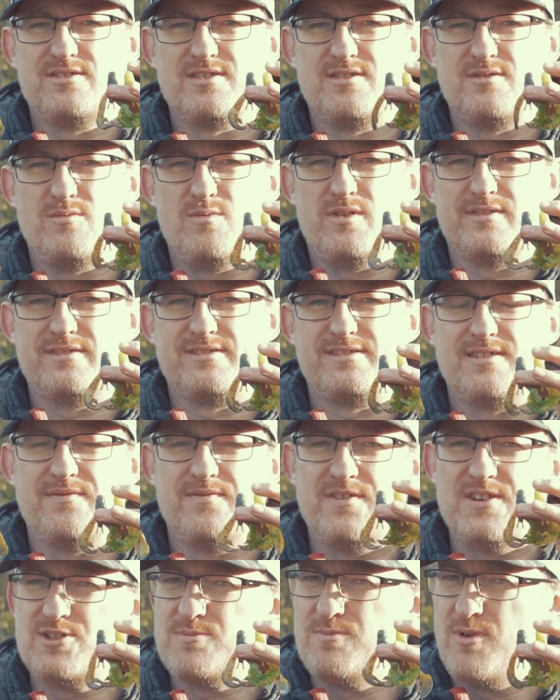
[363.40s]
other ones the
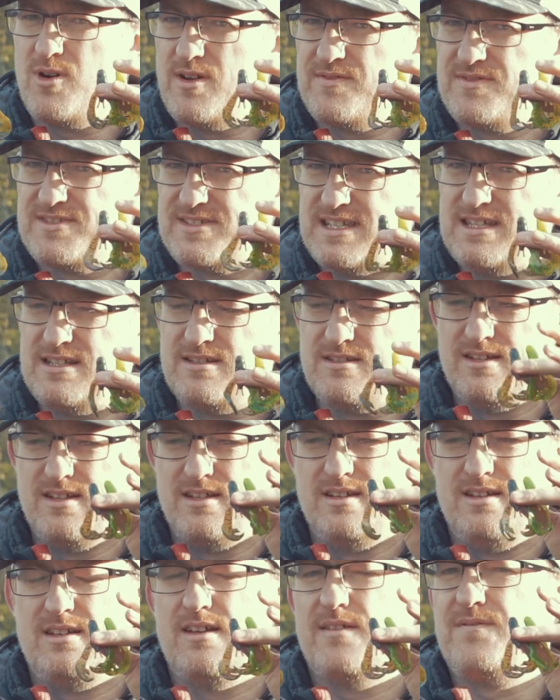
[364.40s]
fish might have seen
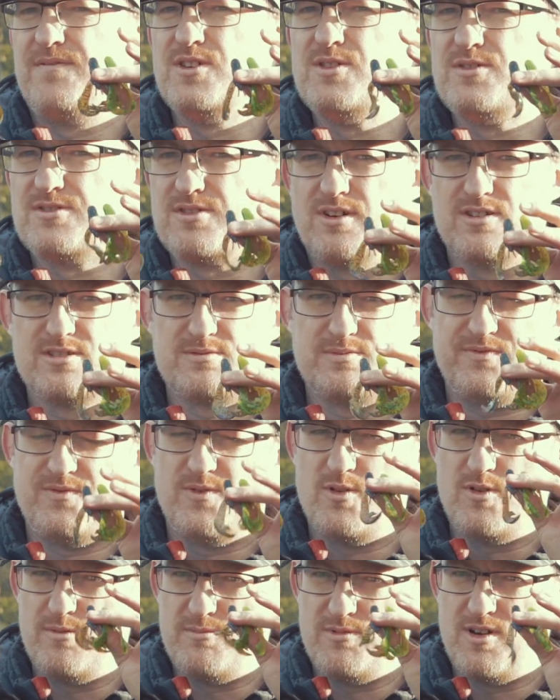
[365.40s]
a few times
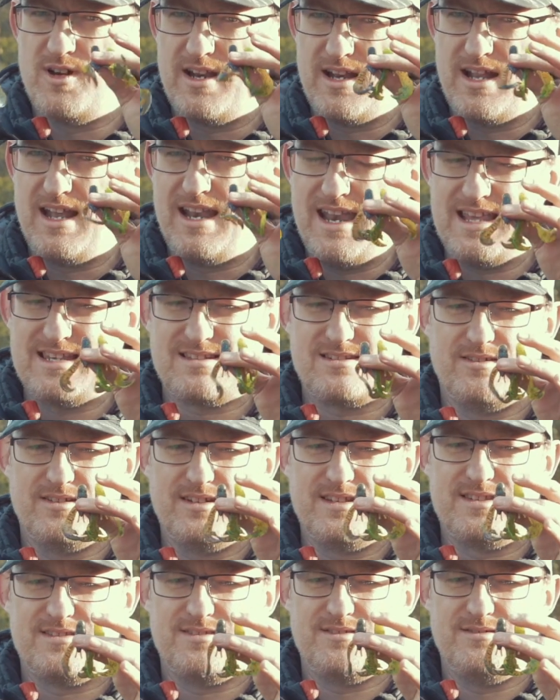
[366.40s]
before are less
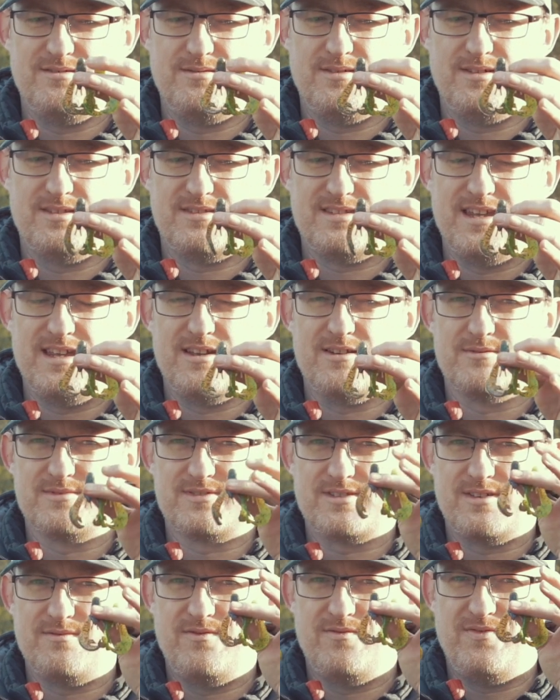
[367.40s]
likely to hit them.
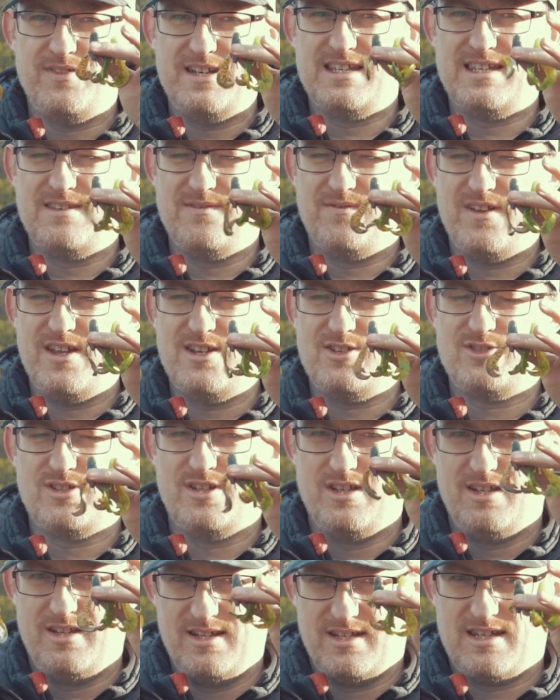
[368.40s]
So for finicky fish,
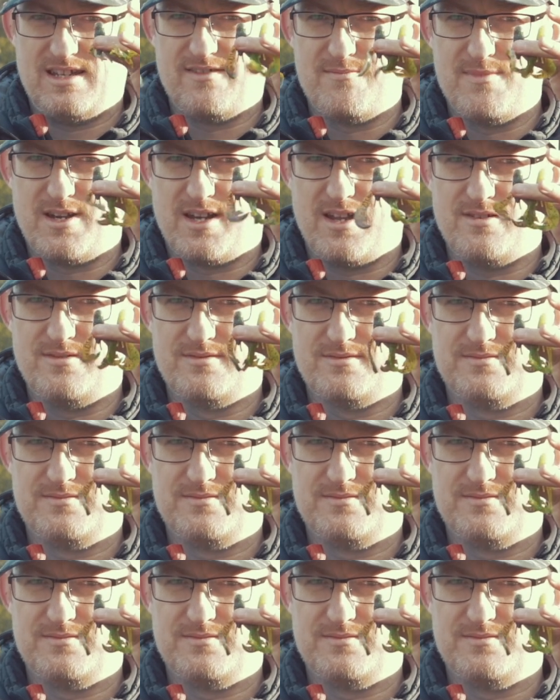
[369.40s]
give them a go.